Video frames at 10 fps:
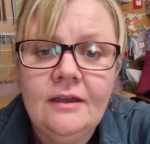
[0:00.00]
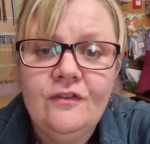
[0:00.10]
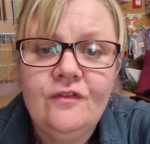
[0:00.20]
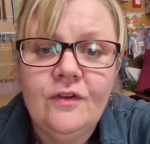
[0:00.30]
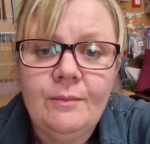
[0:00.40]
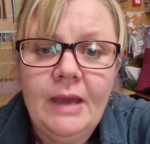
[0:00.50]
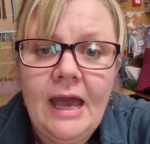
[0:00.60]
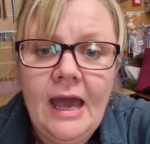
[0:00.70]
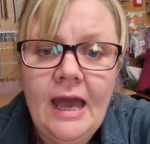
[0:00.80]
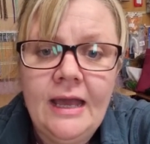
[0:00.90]
from
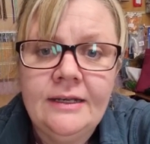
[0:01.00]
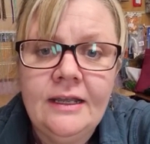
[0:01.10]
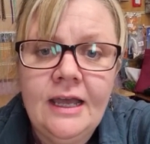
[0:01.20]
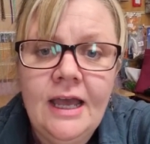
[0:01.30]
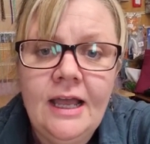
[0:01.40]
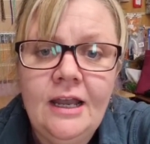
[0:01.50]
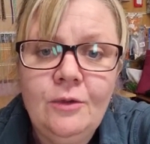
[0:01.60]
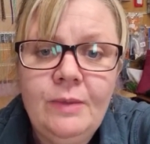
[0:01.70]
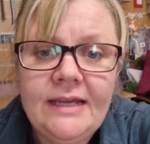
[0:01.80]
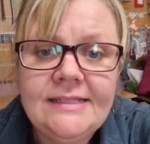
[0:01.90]
Anne. Hello,
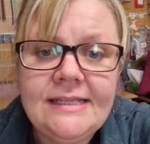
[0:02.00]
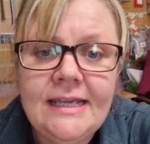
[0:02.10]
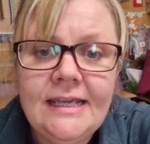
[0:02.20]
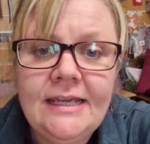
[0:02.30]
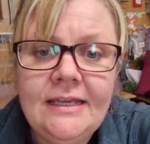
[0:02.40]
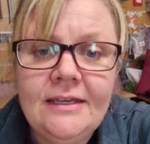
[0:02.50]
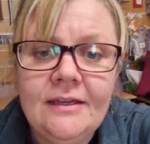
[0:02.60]
Betty.